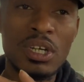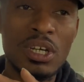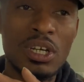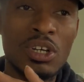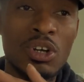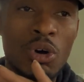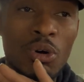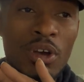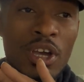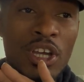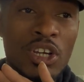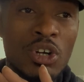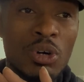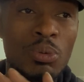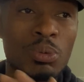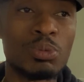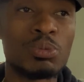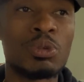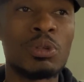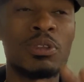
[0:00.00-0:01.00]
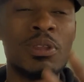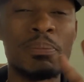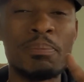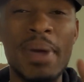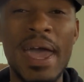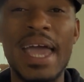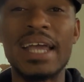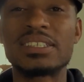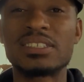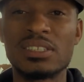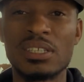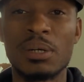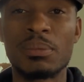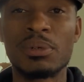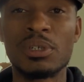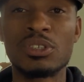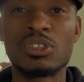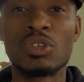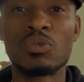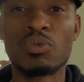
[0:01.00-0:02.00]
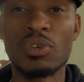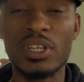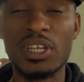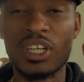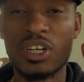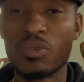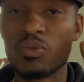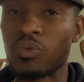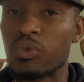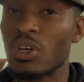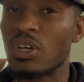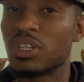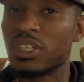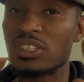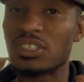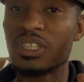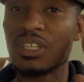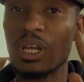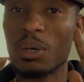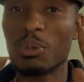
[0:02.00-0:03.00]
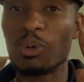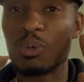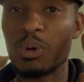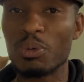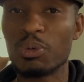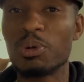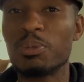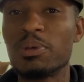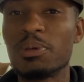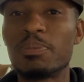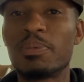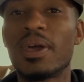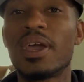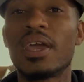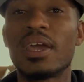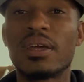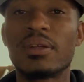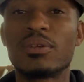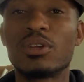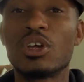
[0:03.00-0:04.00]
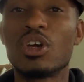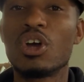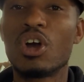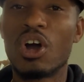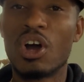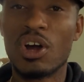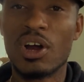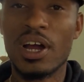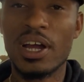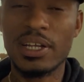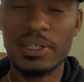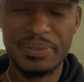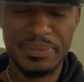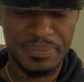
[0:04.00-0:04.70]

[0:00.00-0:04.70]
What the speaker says: go ahead and go with the max number to really get a realistic number of what we'll be paying. All right.